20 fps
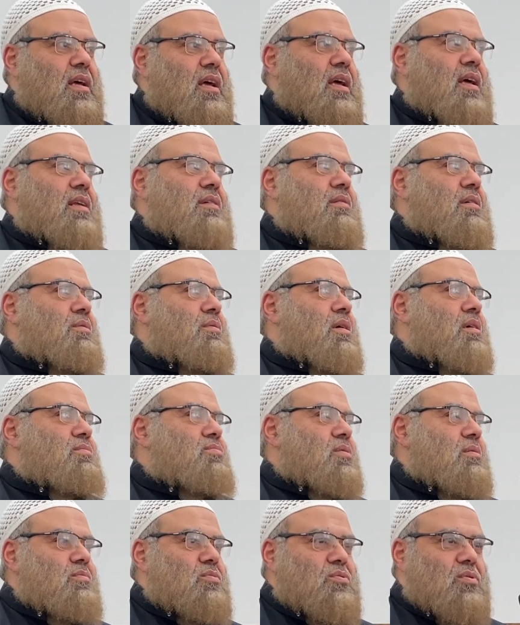and
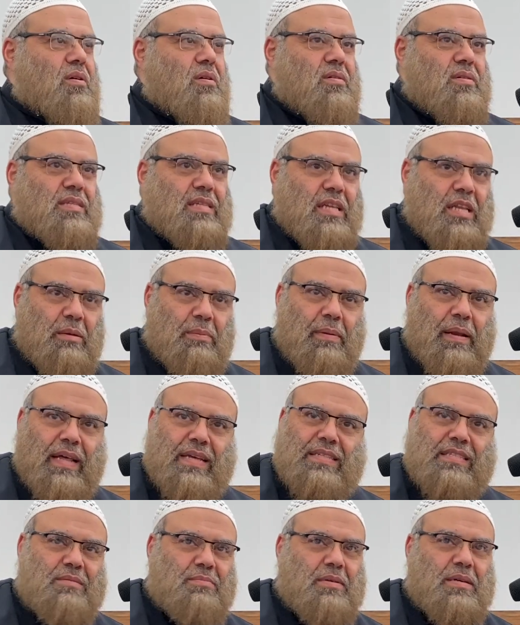requires for him to sleep
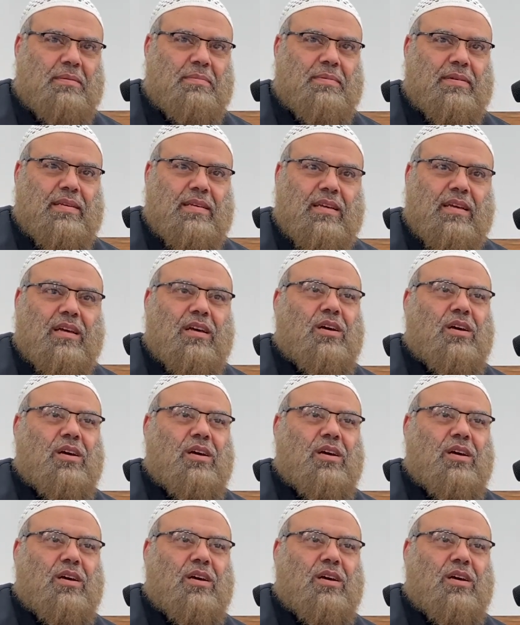less maybe,